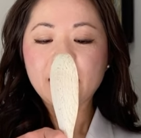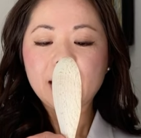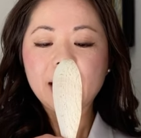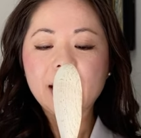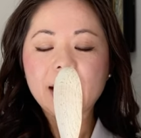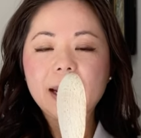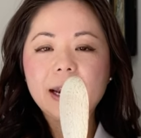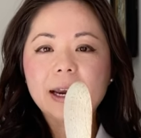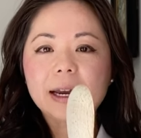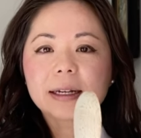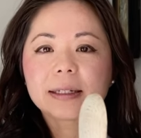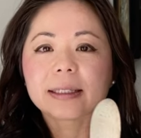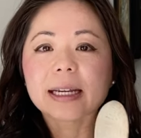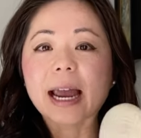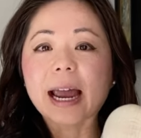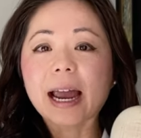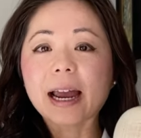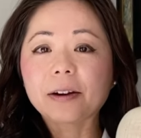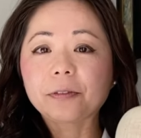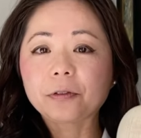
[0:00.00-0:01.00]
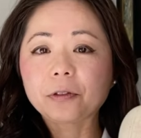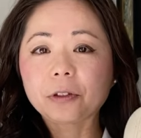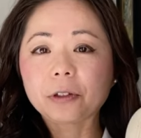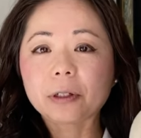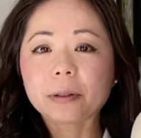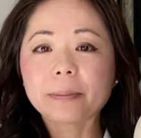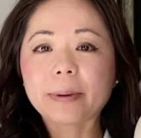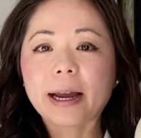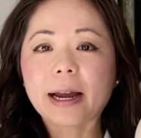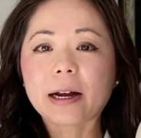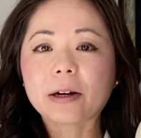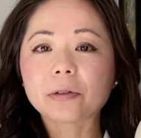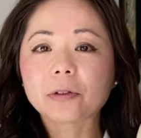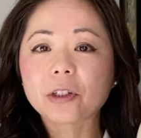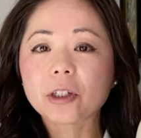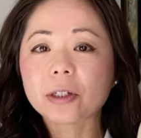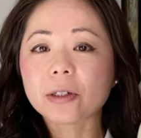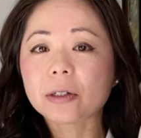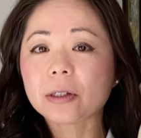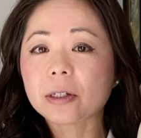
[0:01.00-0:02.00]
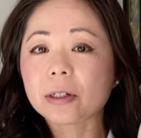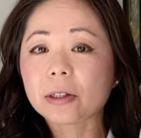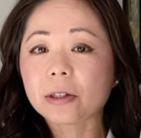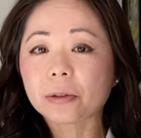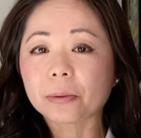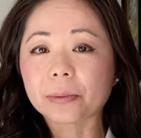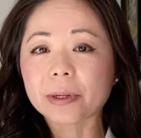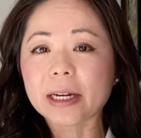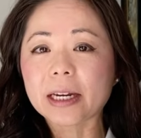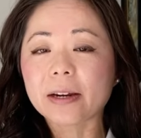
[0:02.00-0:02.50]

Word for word: And after about 2 to 3,